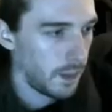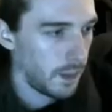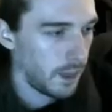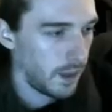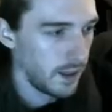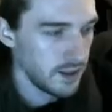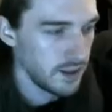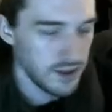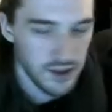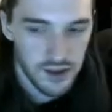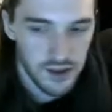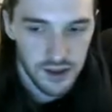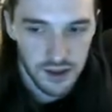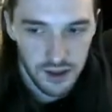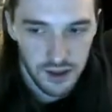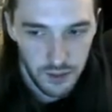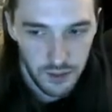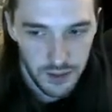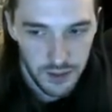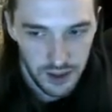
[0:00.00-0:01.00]
This is a
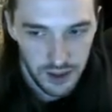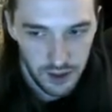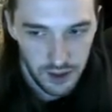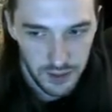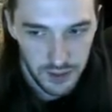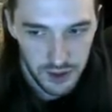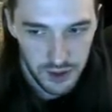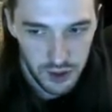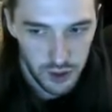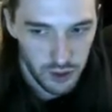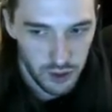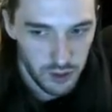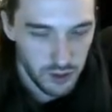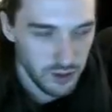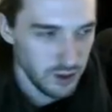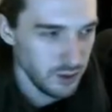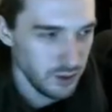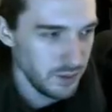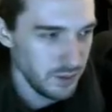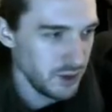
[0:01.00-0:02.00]
little bit
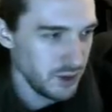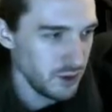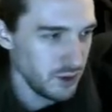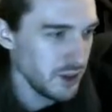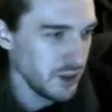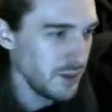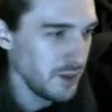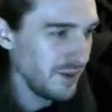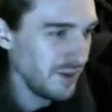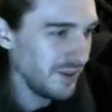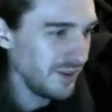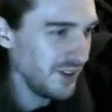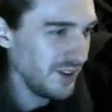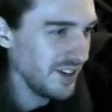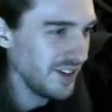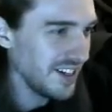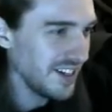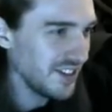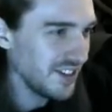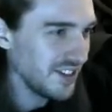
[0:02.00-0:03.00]
too creepy for you
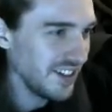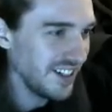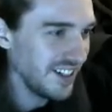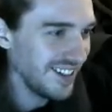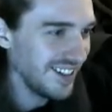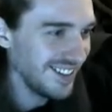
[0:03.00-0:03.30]
guys right now.